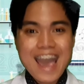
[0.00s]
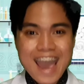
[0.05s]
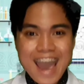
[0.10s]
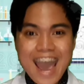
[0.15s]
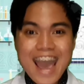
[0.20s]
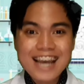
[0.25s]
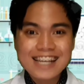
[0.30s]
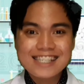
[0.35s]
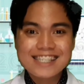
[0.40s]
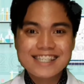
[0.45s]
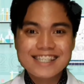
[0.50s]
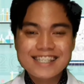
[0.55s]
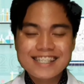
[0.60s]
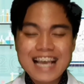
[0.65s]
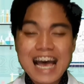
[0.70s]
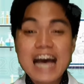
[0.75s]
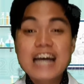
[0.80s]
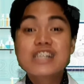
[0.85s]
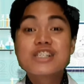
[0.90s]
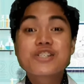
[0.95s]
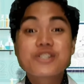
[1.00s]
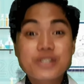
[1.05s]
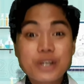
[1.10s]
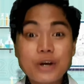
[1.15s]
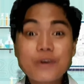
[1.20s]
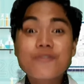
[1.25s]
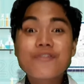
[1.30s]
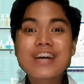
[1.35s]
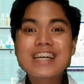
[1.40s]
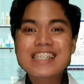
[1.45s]
S.
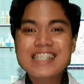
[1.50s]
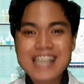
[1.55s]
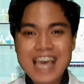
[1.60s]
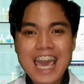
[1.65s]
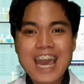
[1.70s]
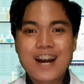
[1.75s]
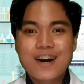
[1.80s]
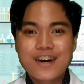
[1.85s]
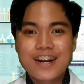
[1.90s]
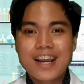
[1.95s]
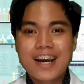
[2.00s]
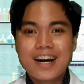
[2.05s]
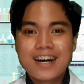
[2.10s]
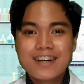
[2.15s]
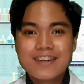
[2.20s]
Surface area.